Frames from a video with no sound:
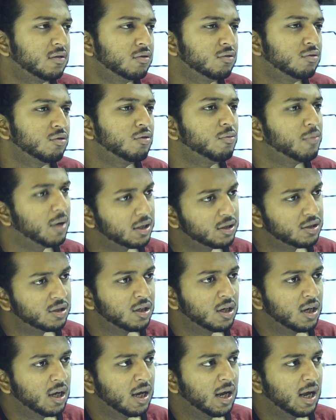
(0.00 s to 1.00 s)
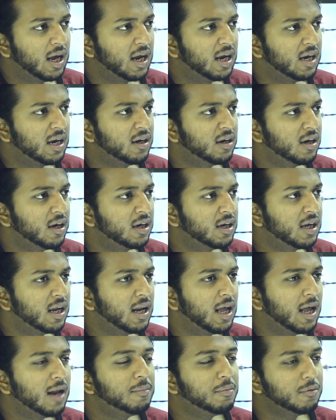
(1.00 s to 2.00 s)
so much, and it can
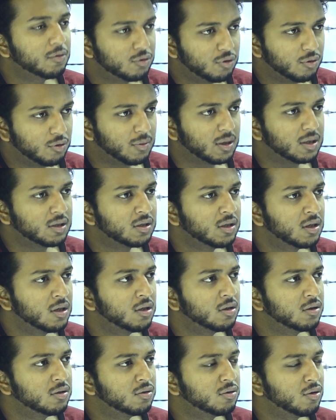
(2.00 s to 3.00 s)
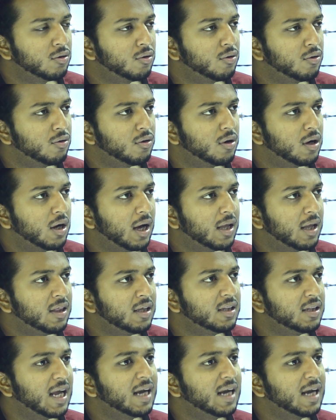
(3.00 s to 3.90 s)
help you so much. So I think